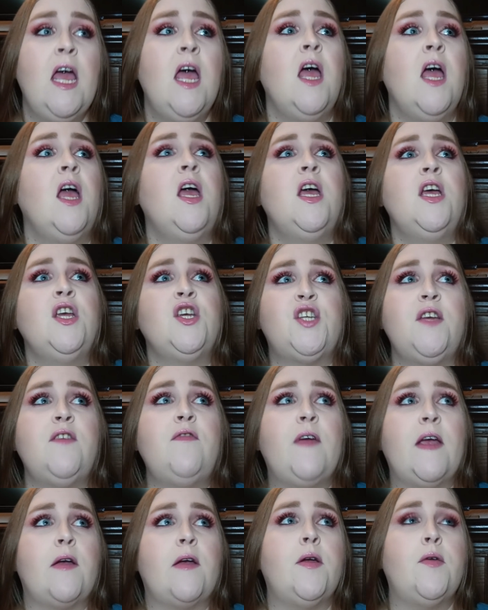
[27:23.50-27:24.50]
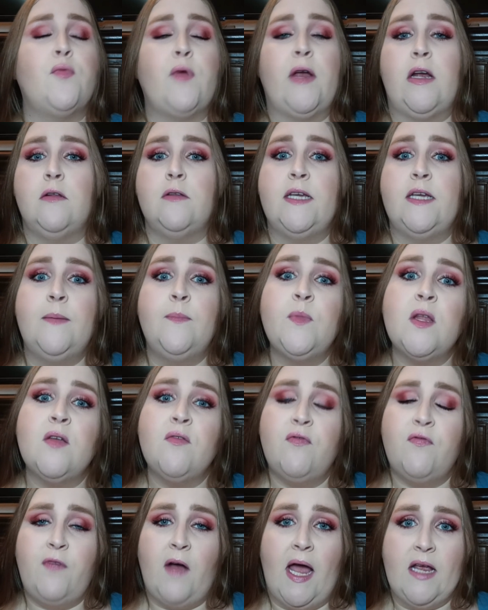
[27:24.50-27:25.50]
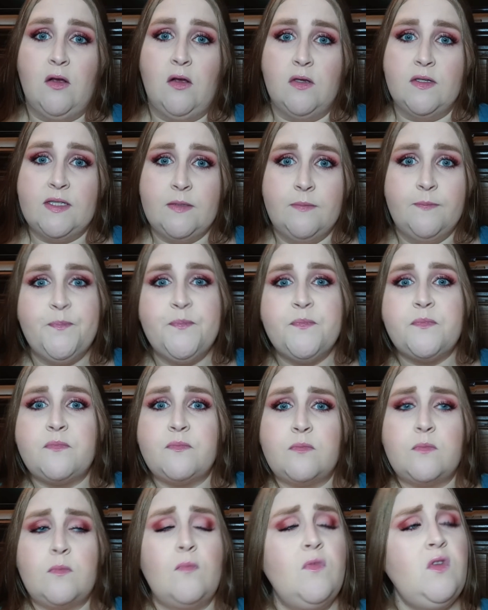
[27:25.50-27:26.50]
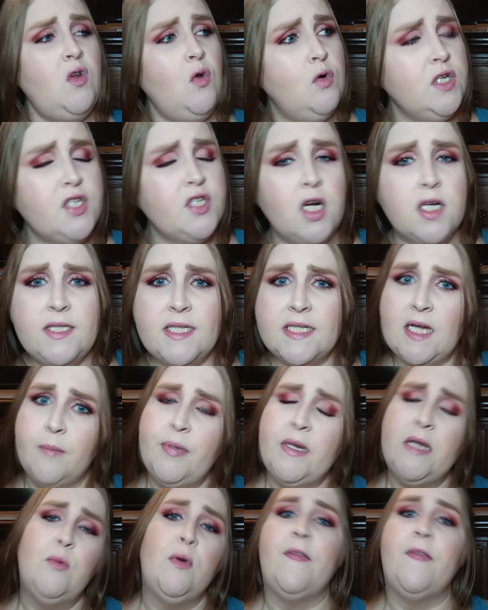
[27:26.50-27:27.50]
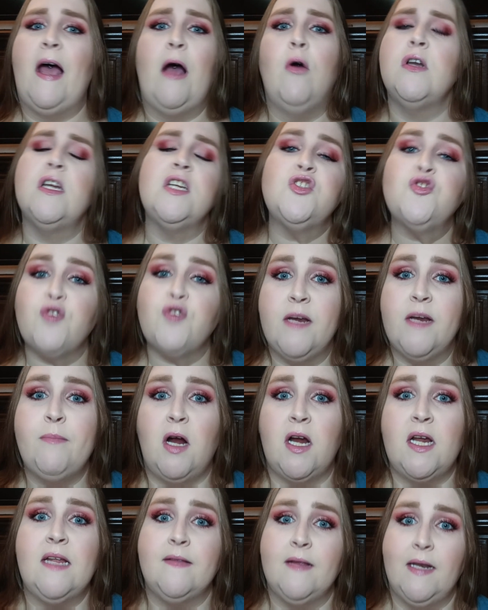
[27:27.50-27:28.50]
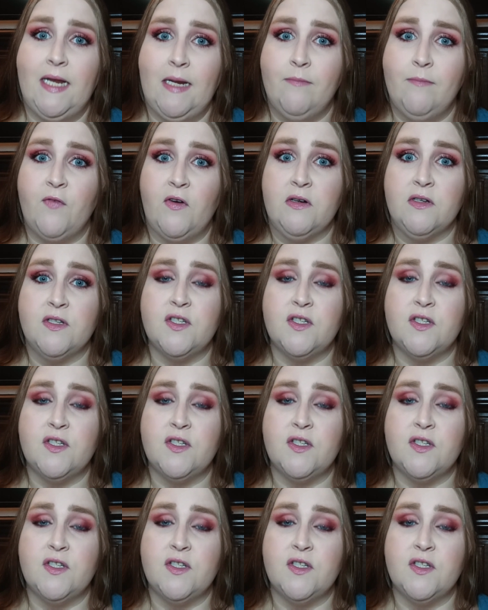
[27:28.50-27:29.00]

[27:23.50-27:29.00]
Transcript: she very rarely files or starts a company without trademarking the name first.